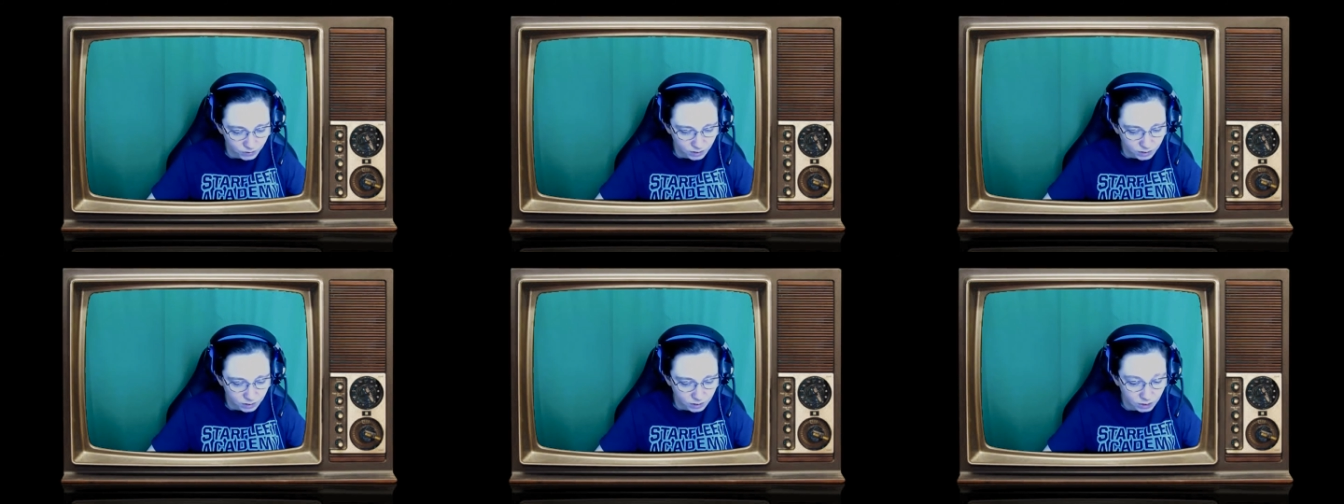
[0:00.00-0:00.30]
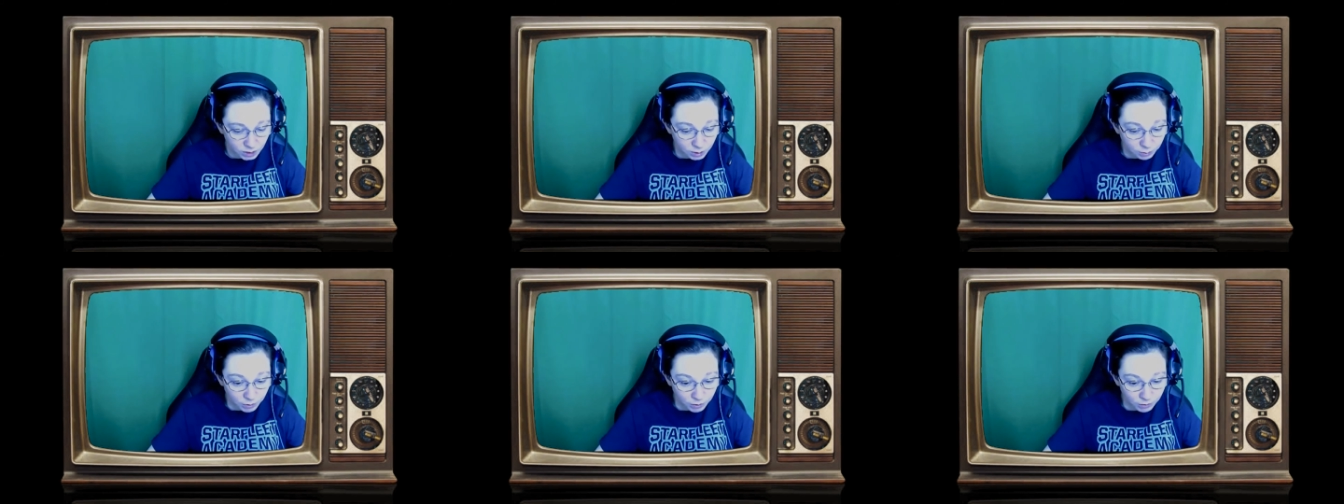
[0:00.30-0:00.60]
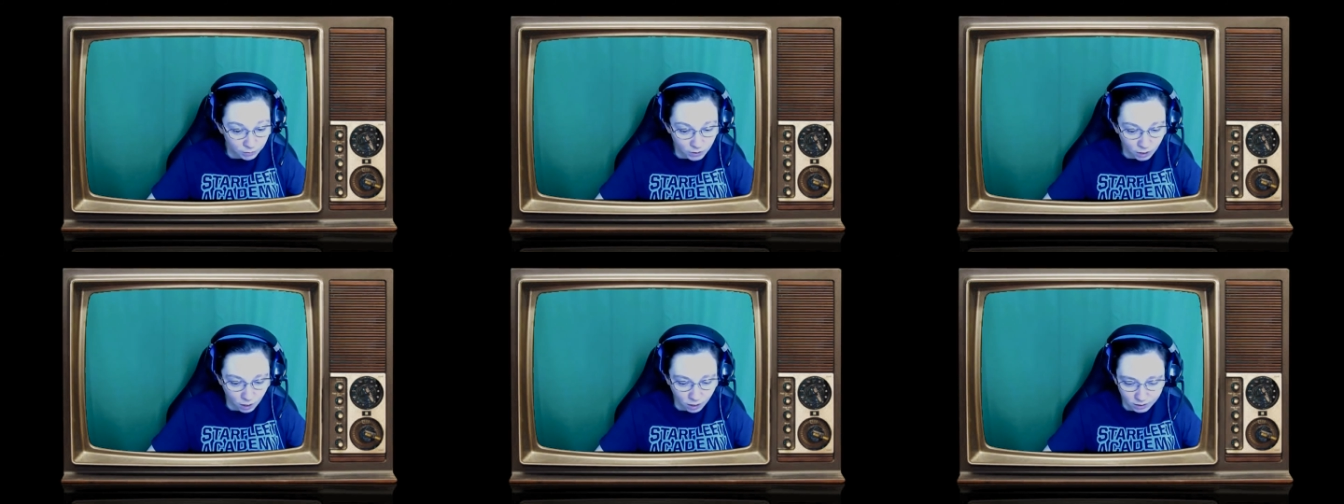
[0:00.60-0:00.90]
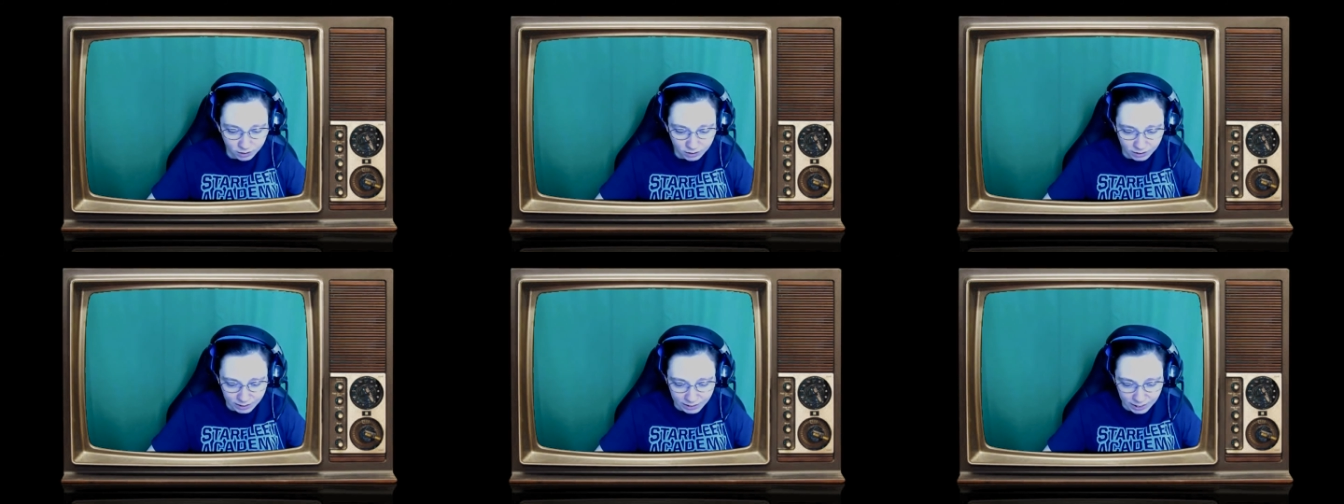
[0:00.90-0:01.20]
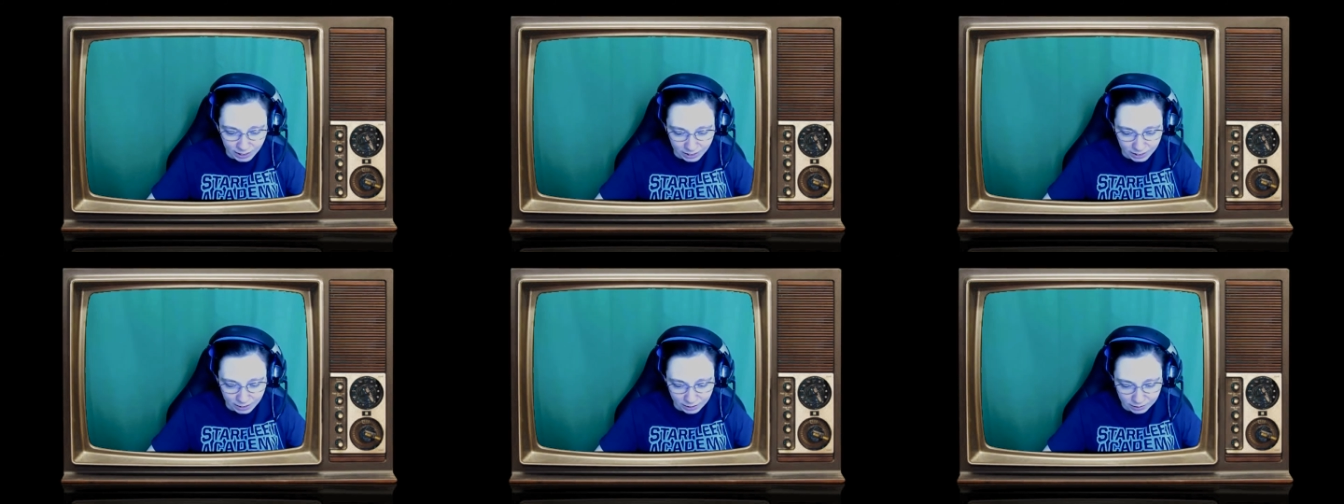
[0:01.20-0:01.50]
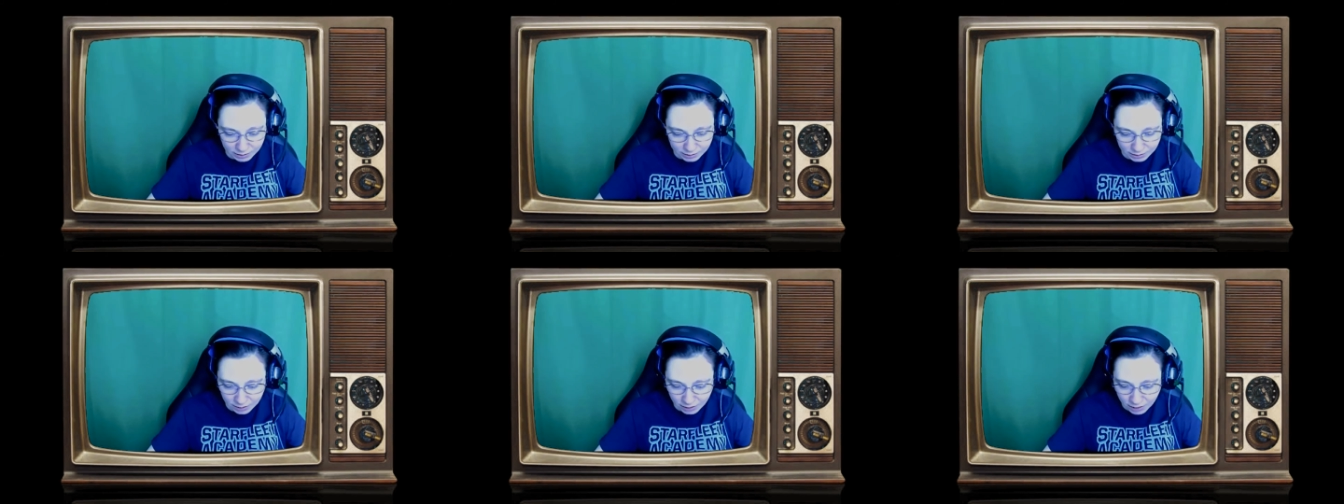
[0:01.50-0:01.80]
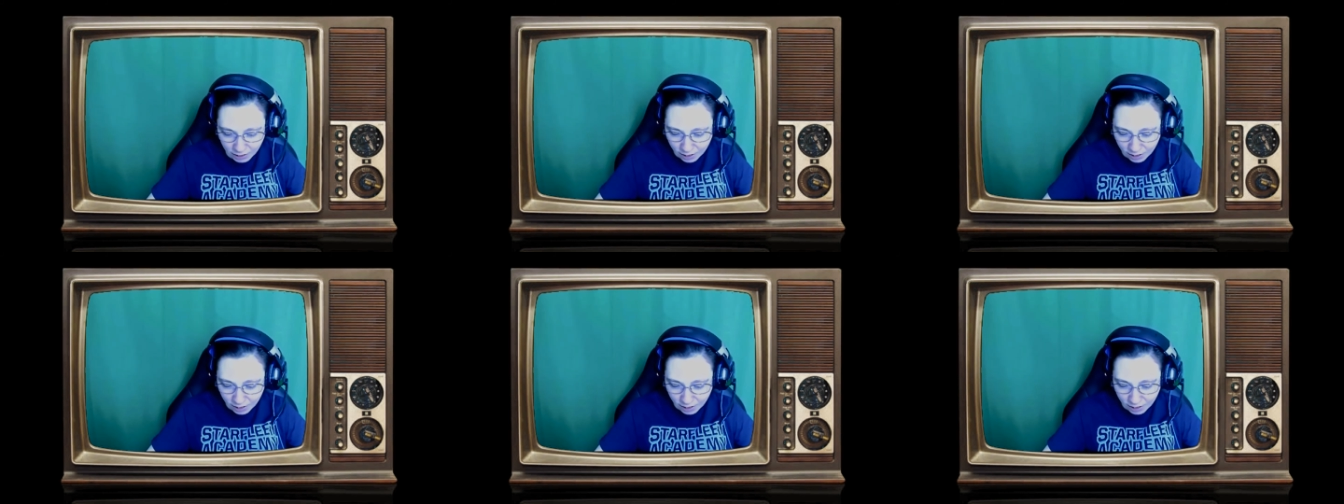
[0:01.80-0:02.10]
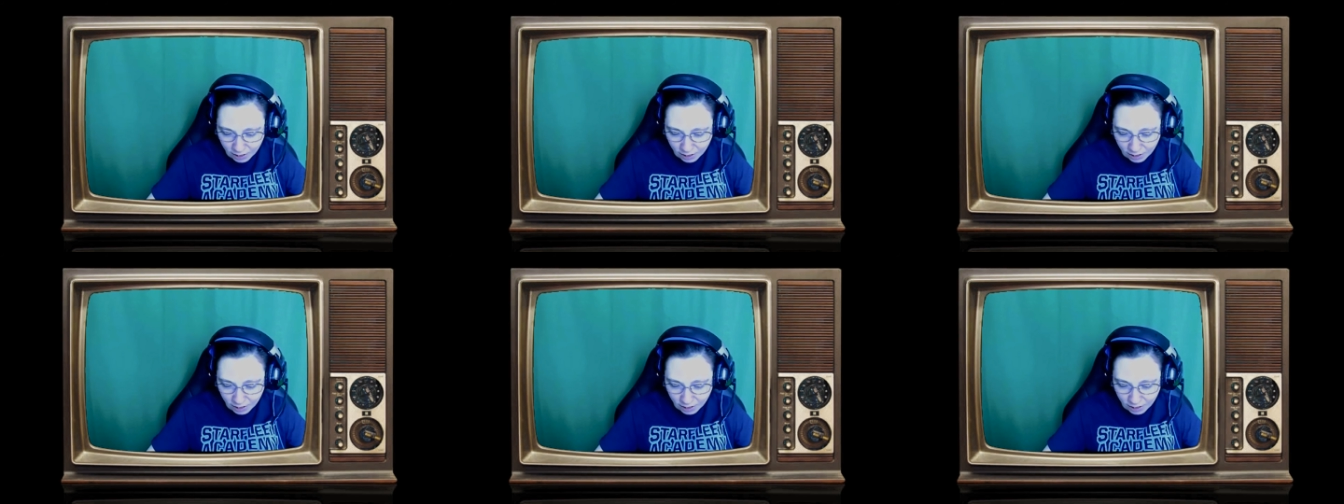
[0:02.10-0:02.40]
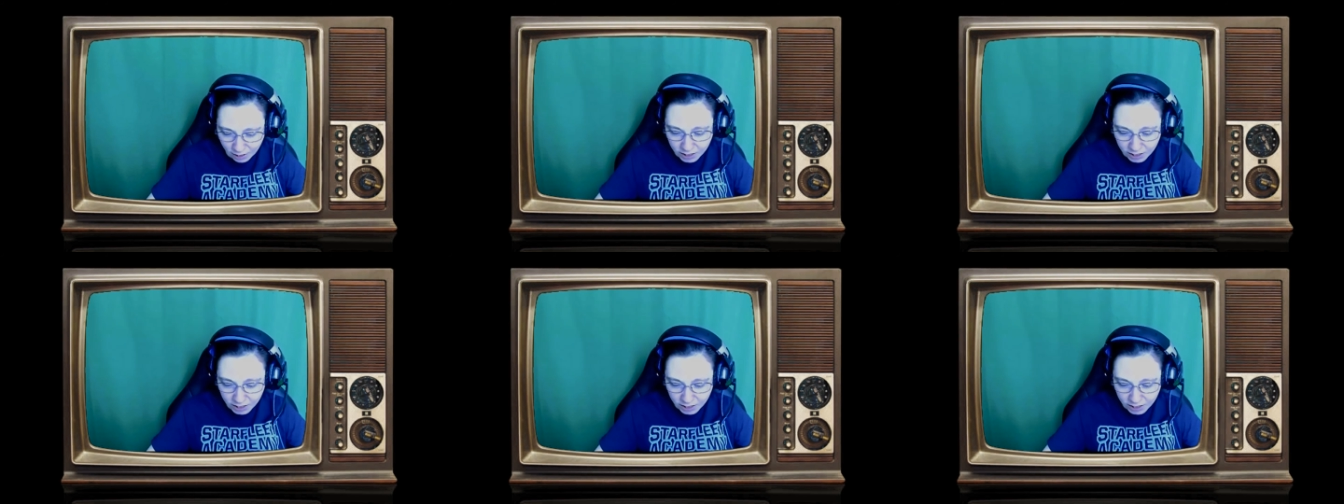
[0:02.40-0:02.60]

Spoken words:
She moved on to the cakes, which